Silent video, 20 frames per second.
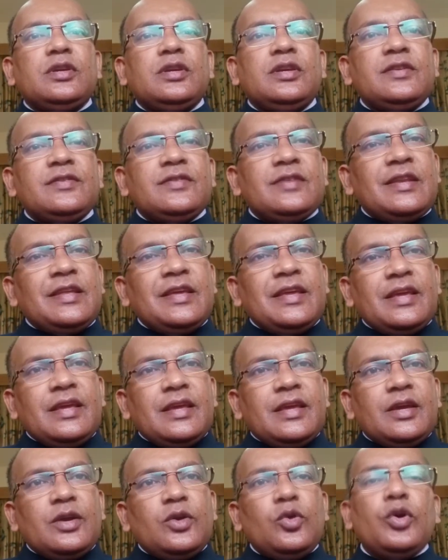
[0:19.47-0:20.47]

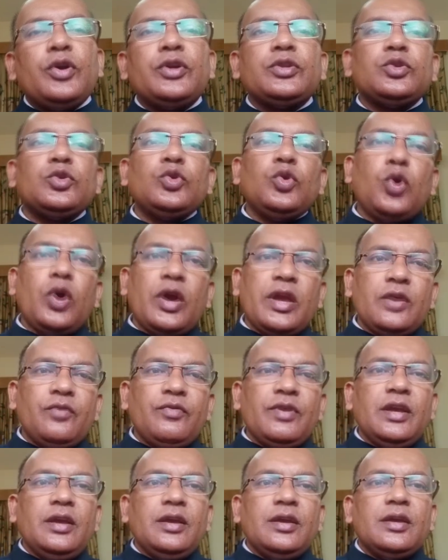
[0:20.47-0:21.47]
easily going to go
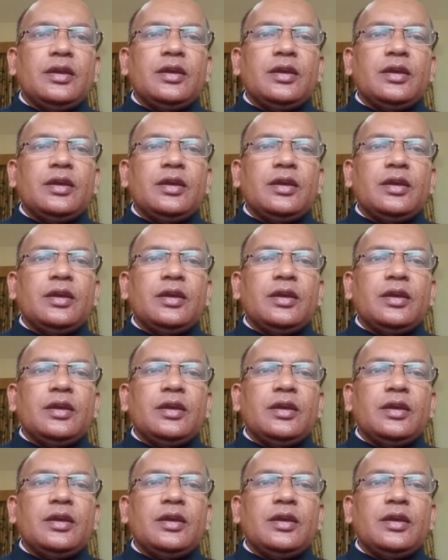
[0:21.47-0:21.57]
away.